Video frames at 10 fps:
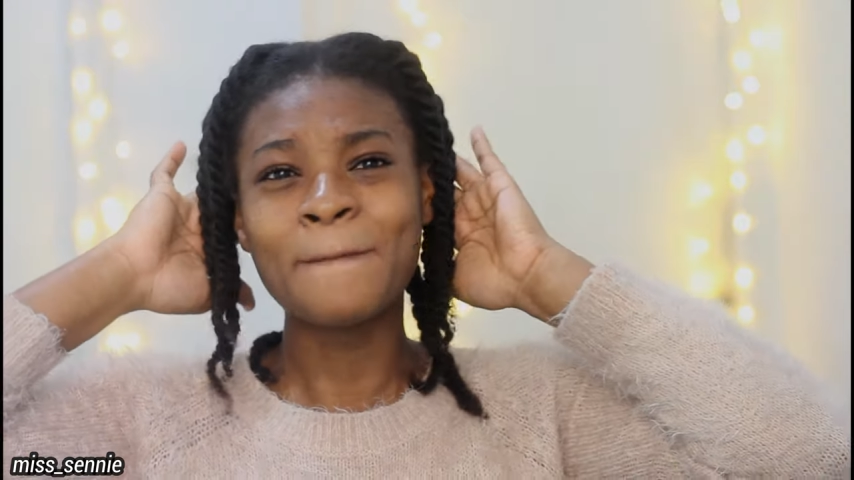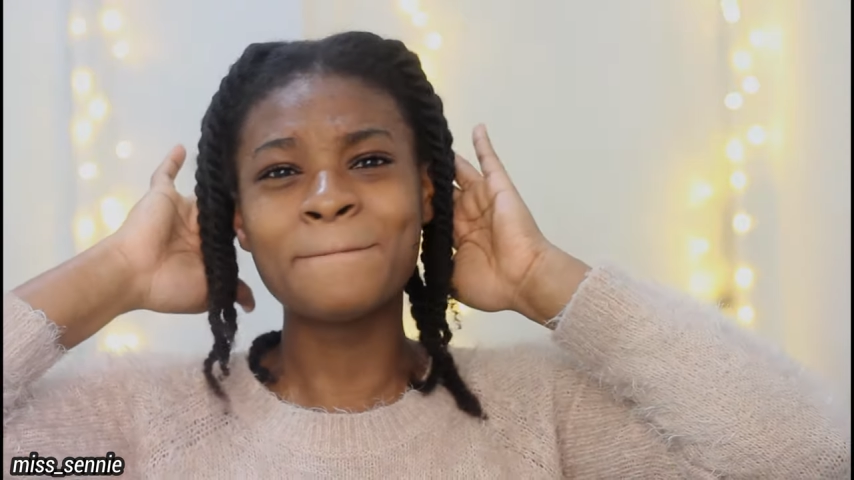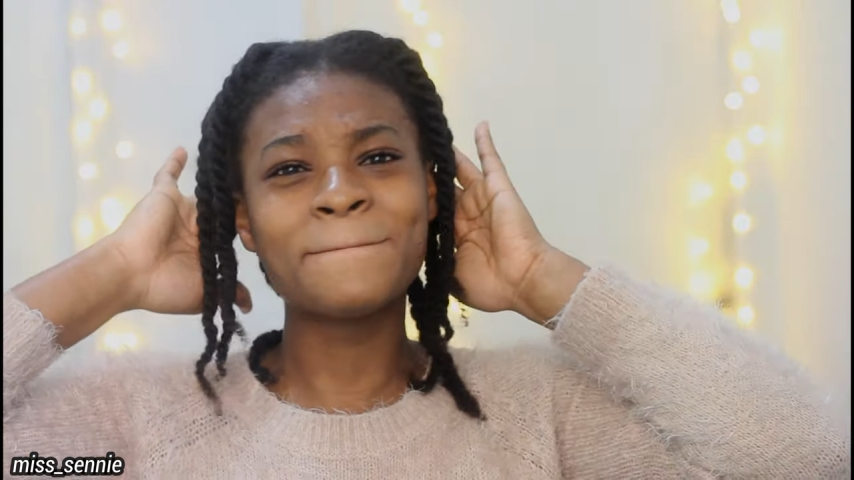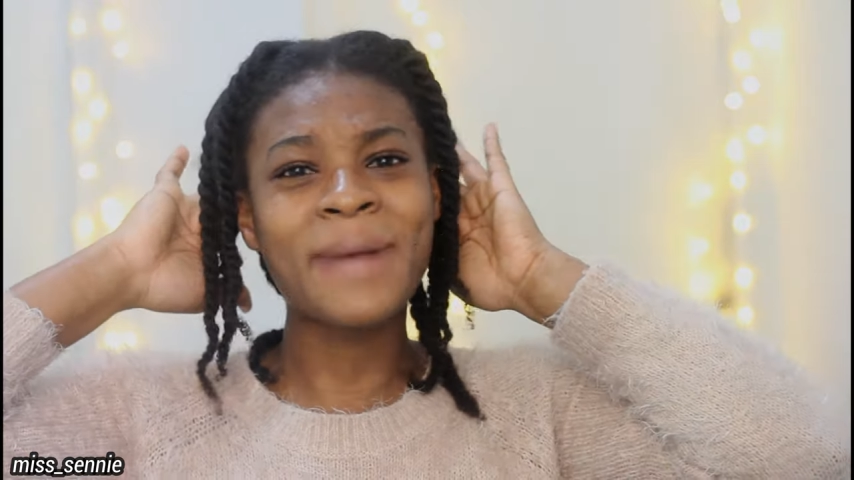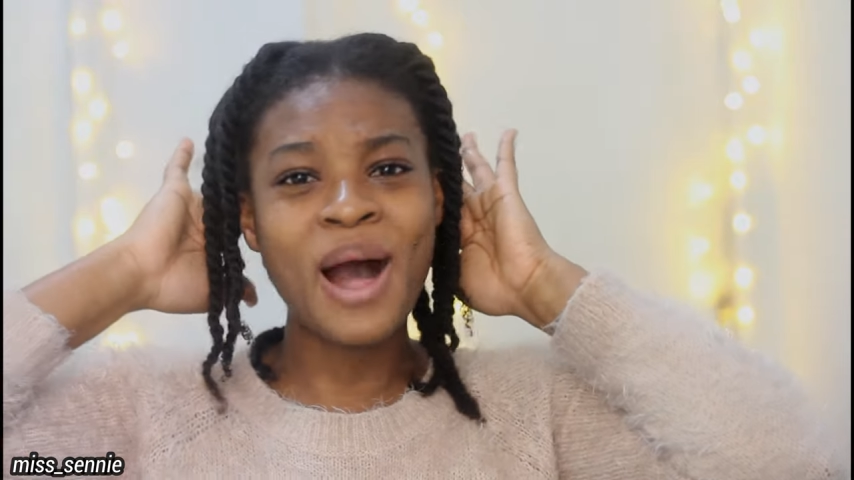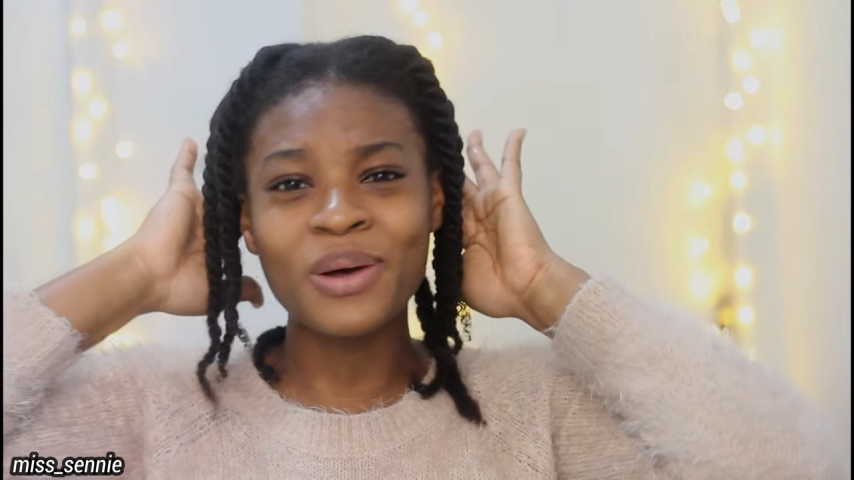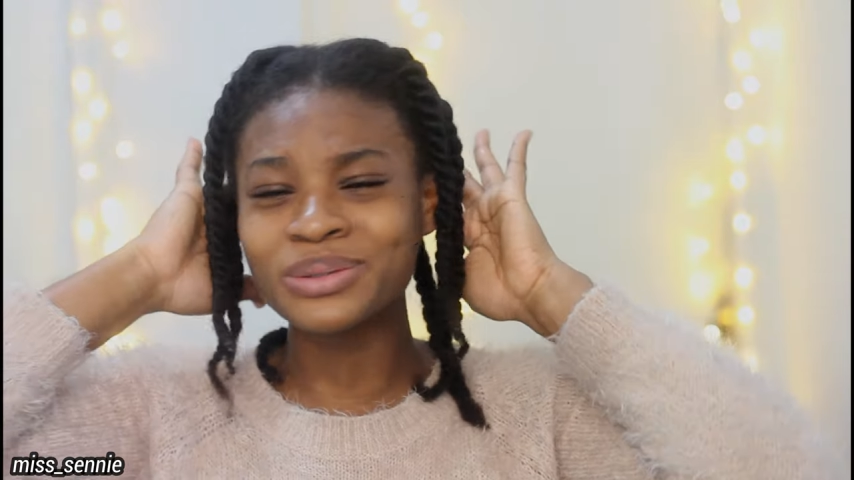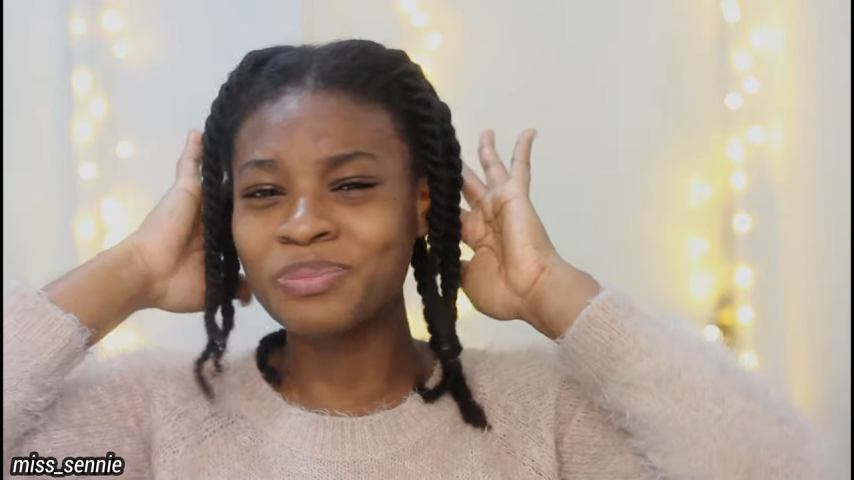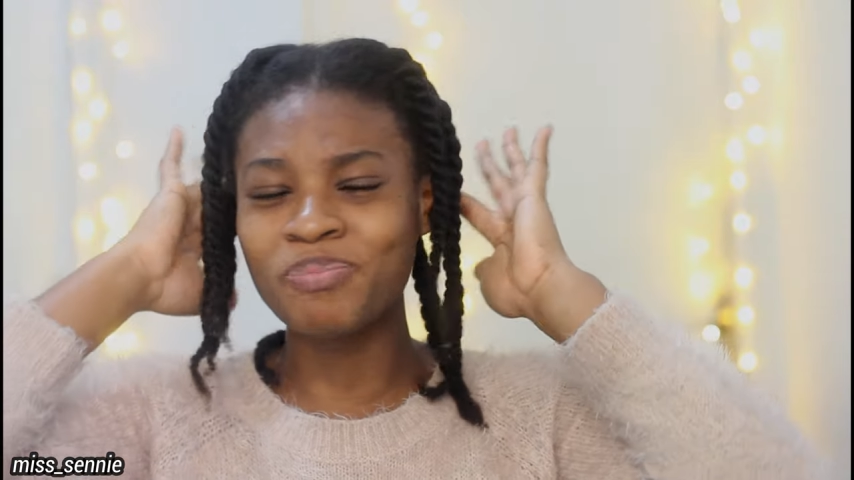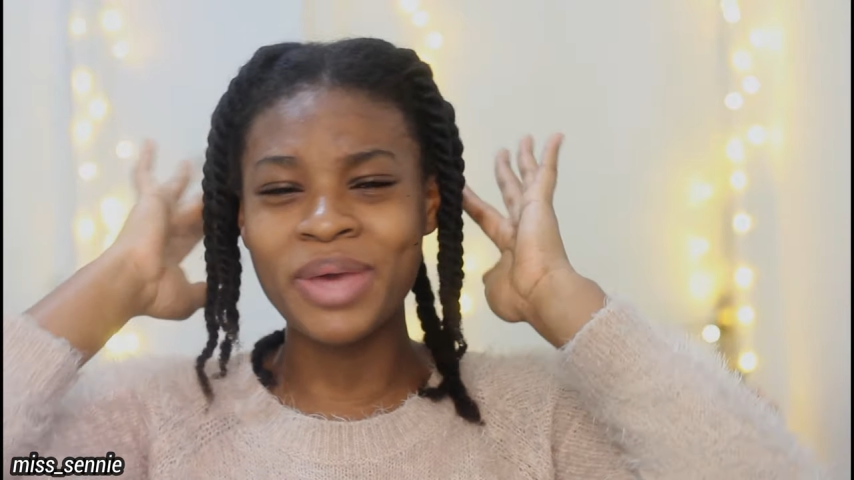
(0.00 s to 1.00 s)

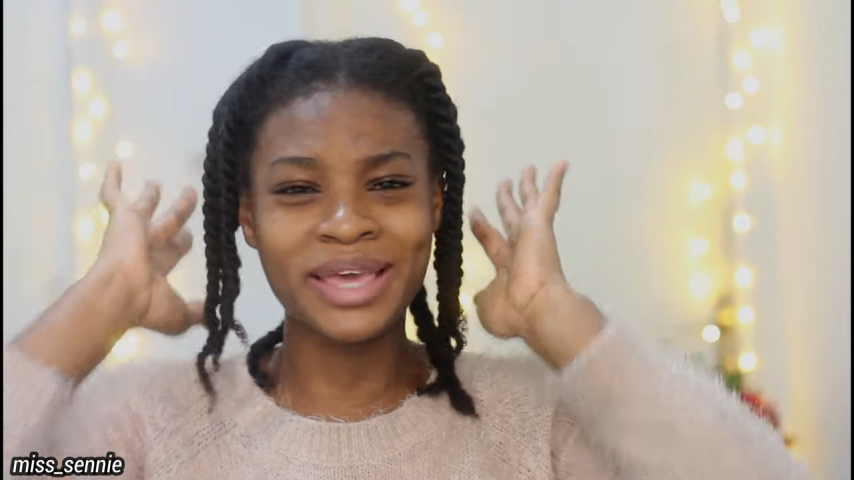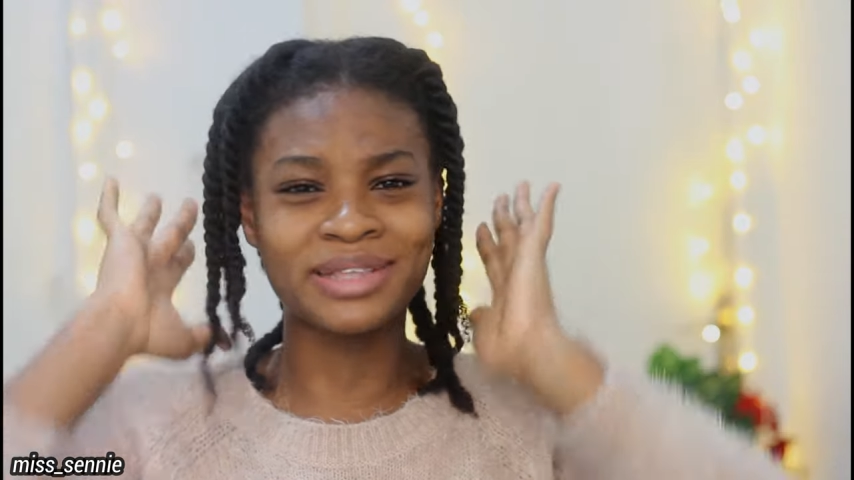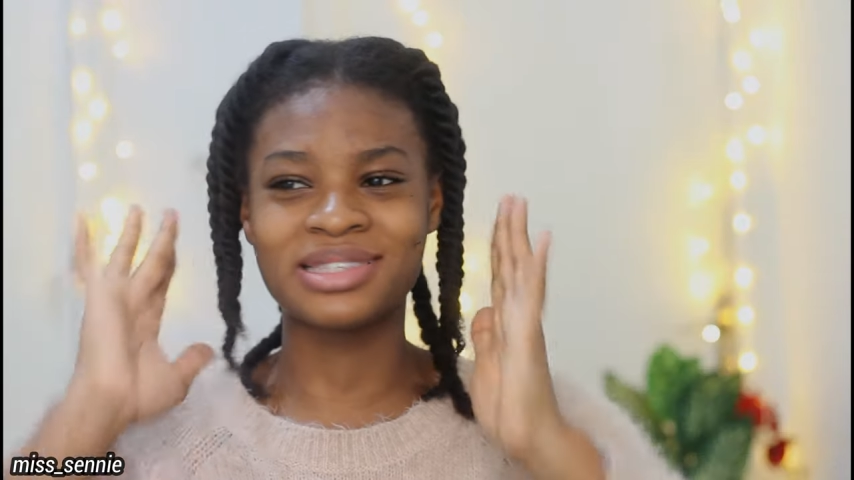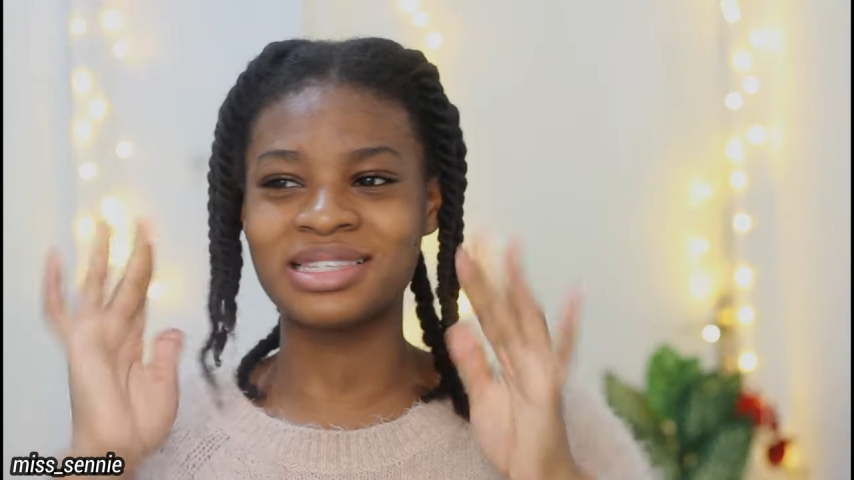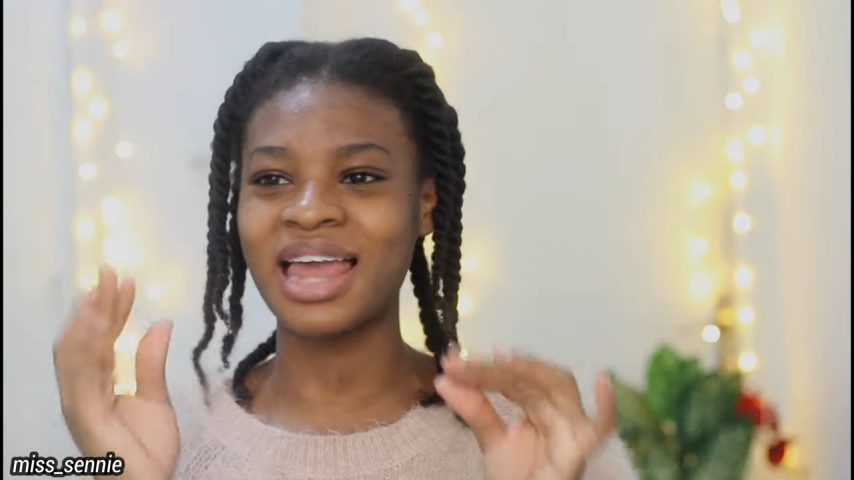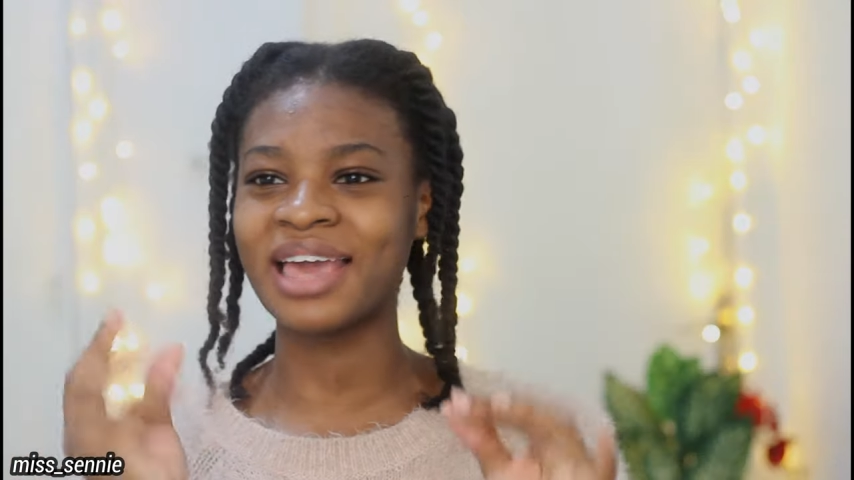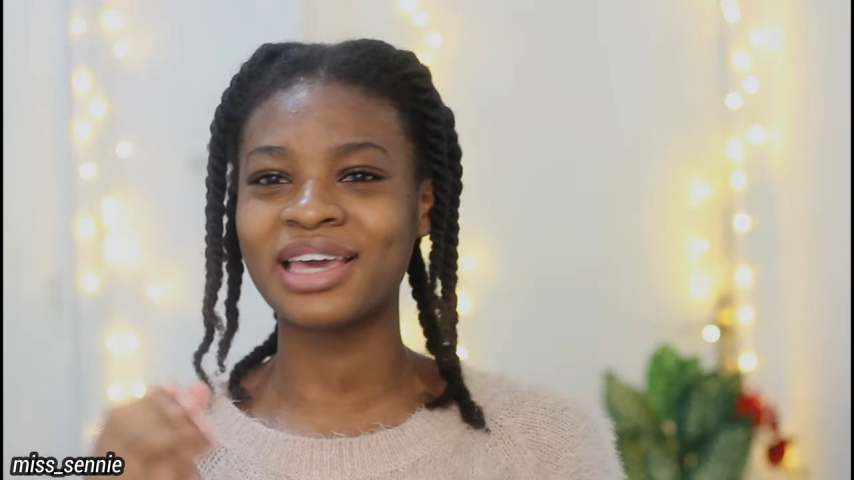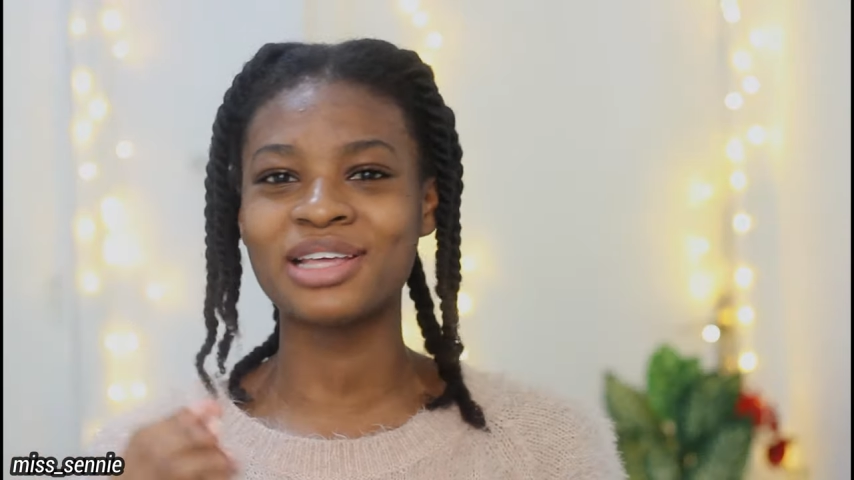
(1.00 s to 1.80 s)
mild mint like